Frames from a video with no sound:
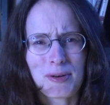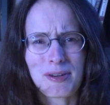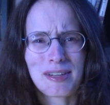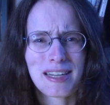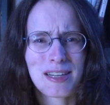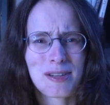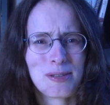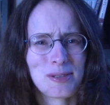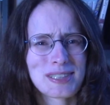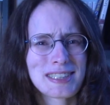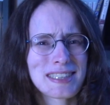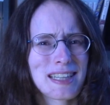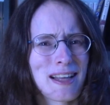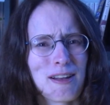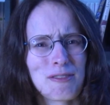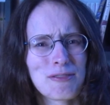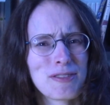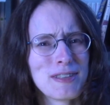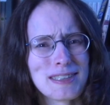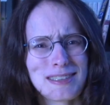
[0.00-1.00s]
burning
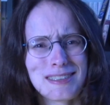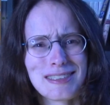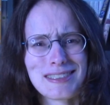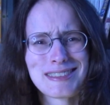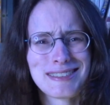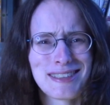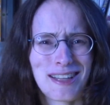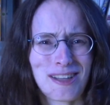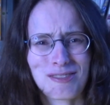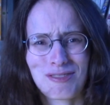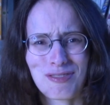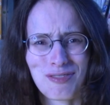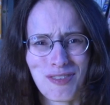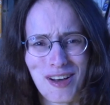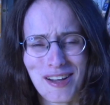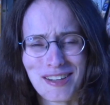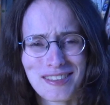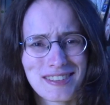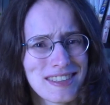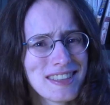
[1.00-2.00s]
yourself is not
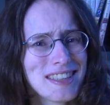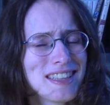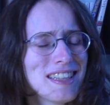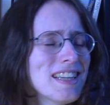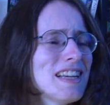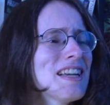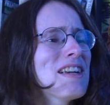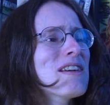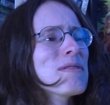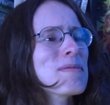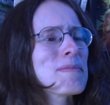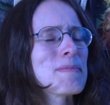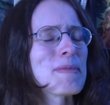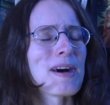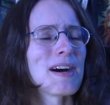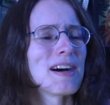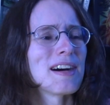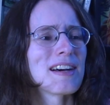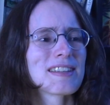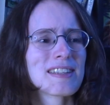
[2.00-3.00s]
fun
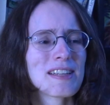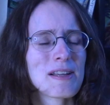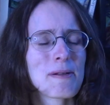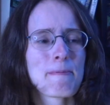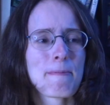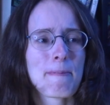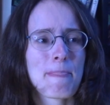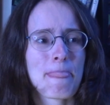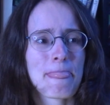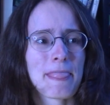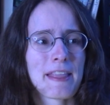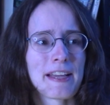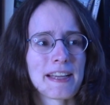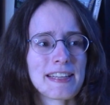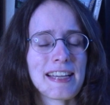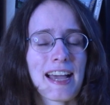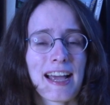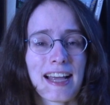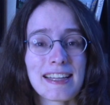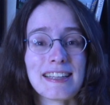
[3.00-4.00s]
but
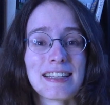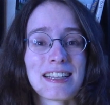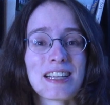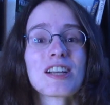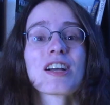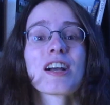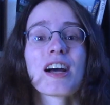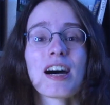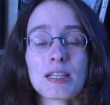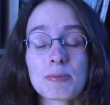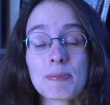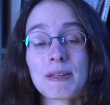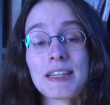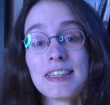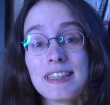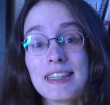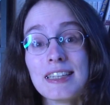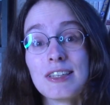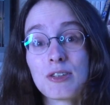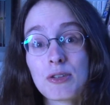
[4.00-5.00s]
yeah cosplay
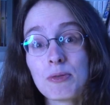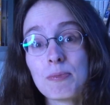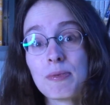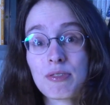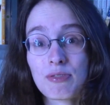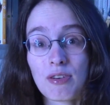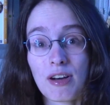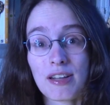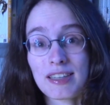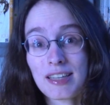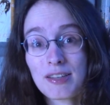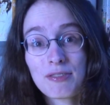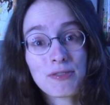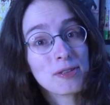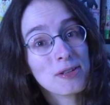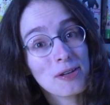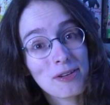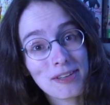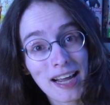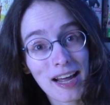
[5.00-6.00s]
need to be fun if
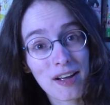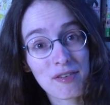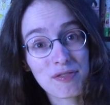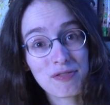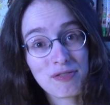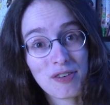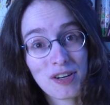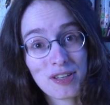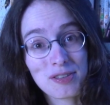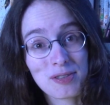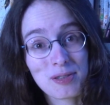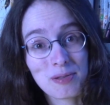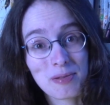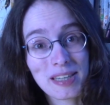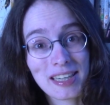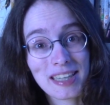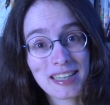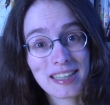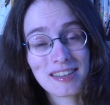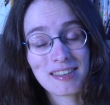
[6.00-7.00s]
you don't have fun
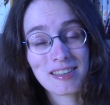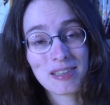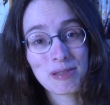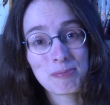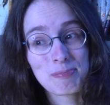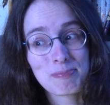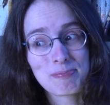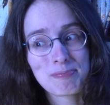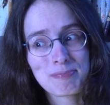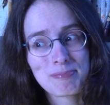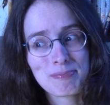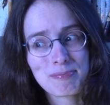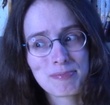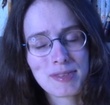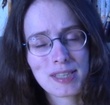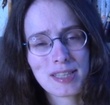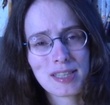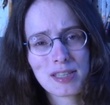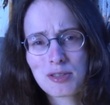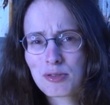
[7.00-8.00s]
doing it
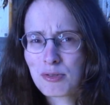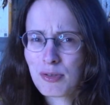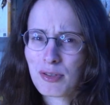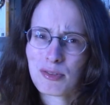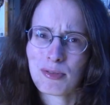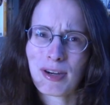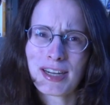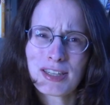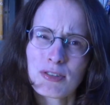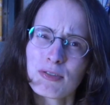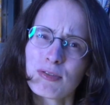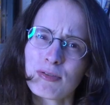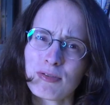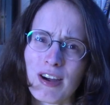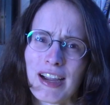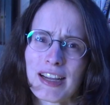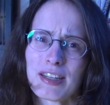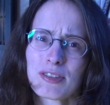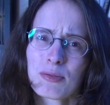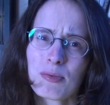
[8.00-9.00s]
tr try to
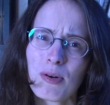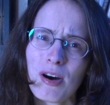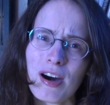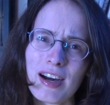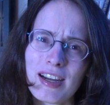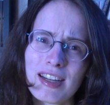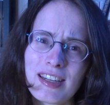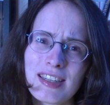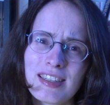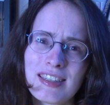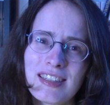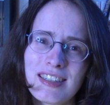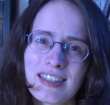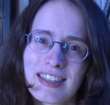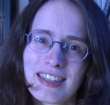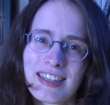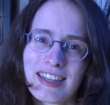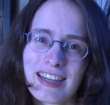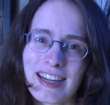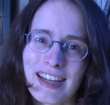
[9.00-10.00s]
find why
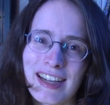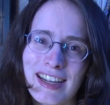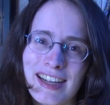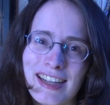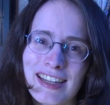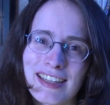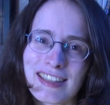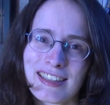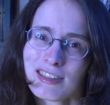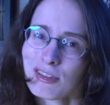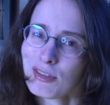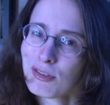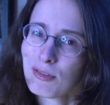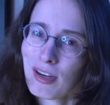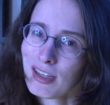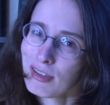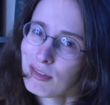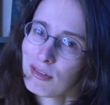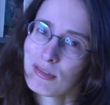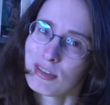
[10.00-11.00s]
and
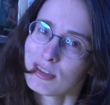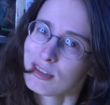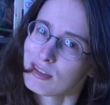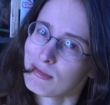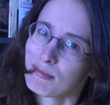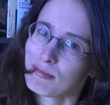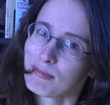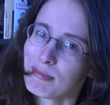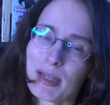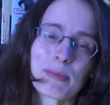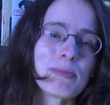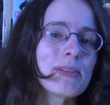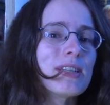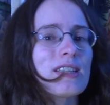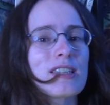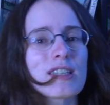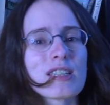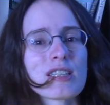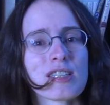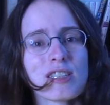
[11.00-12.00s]
try to maybe
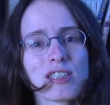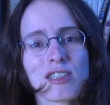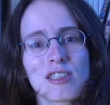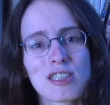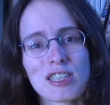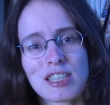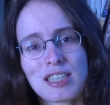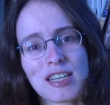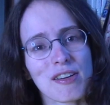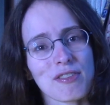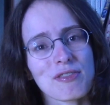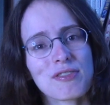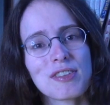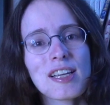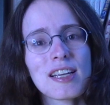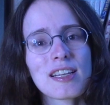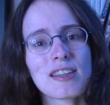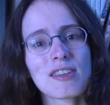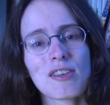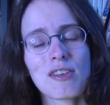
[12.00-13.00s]
sh shift
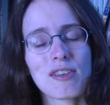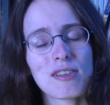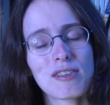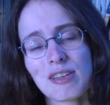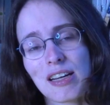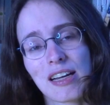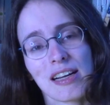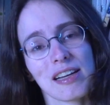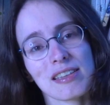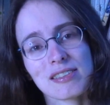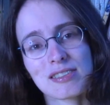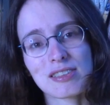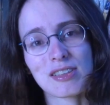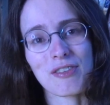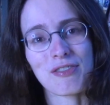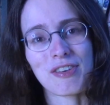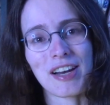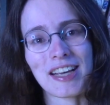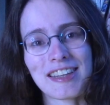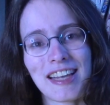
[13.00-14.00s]
it and
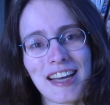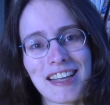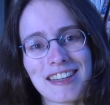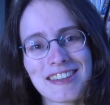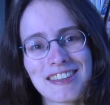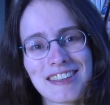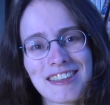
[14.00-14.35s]
stuff like that